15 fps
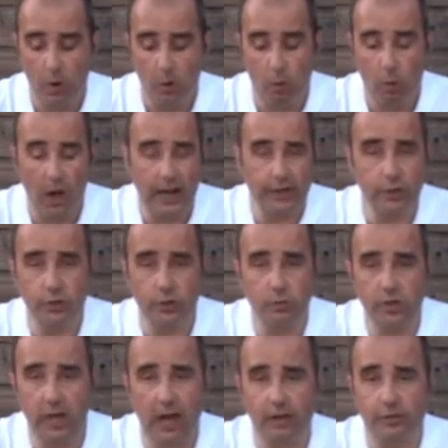why you
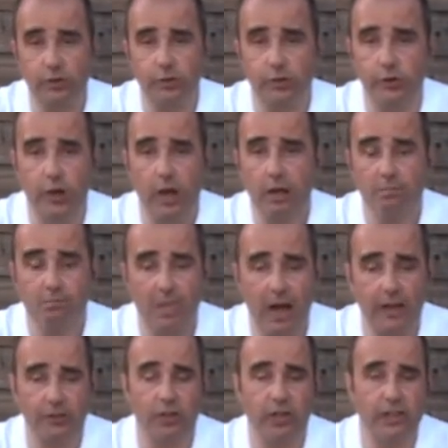don't have to
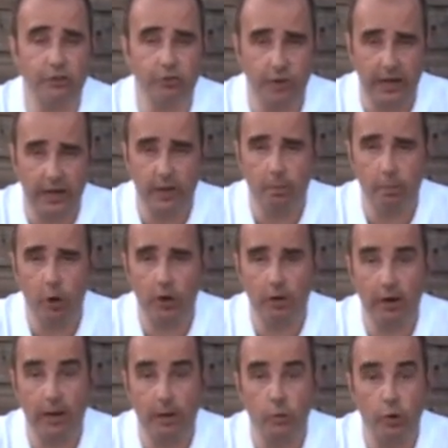manually drain the
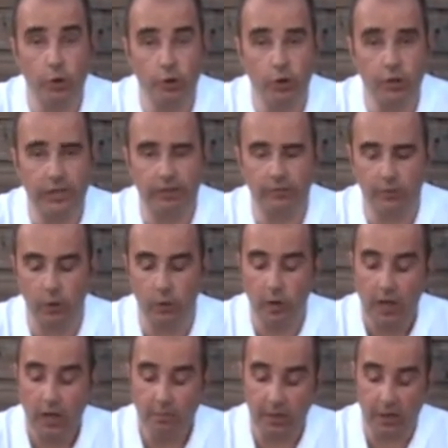boiler anymore using flow,
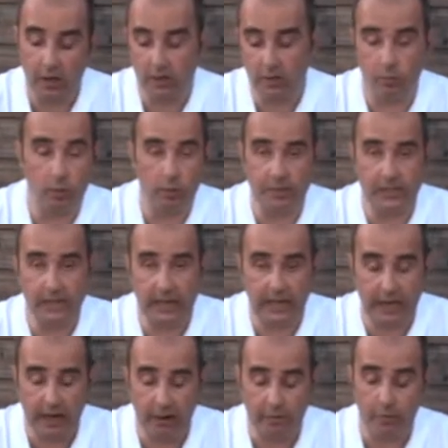because it will be
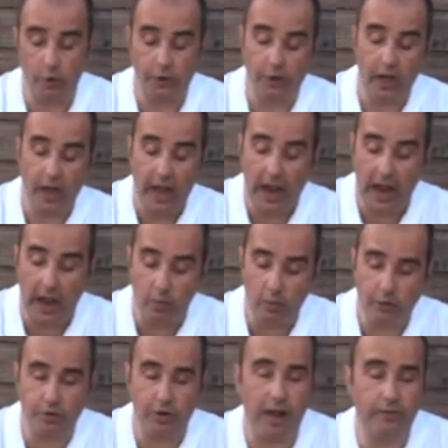taken care for you. Air
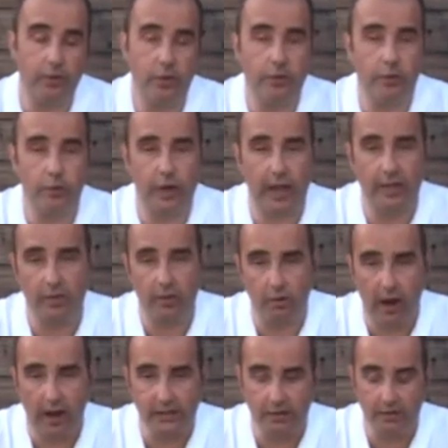will travel through in the
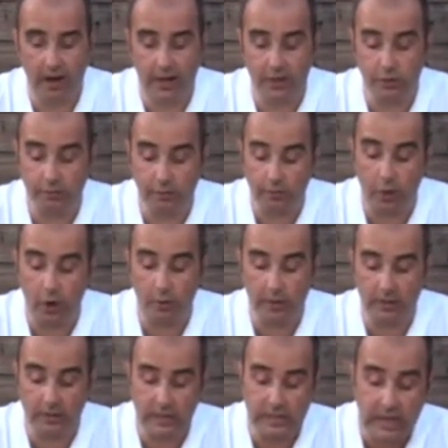right direction,
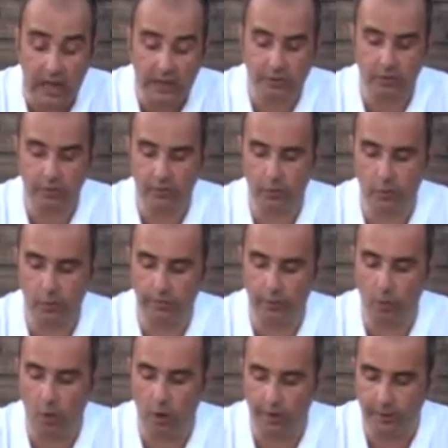following the natural flow of
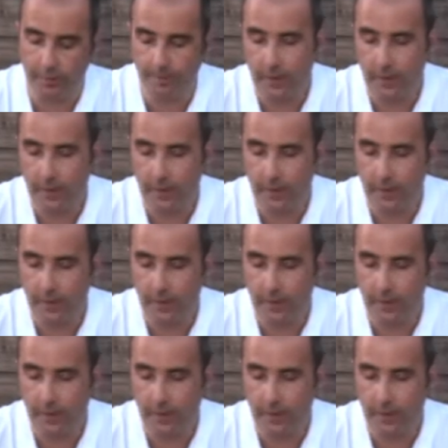the water.